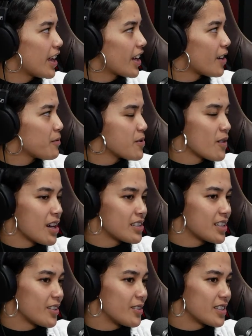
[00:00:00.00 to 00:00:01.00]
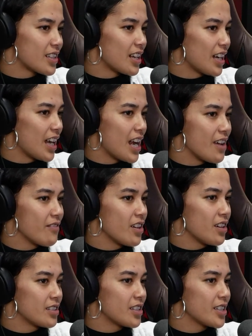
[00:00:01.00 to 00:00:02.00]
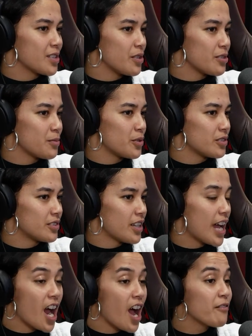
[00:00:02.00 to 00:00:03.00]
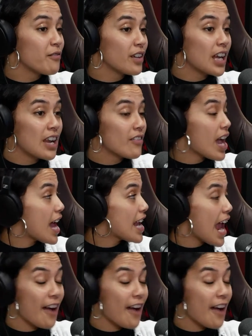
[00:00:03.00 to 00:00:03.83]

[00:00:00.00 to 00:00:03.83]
thing I've been raised to is like never touch a Ouija board. No. And I've never had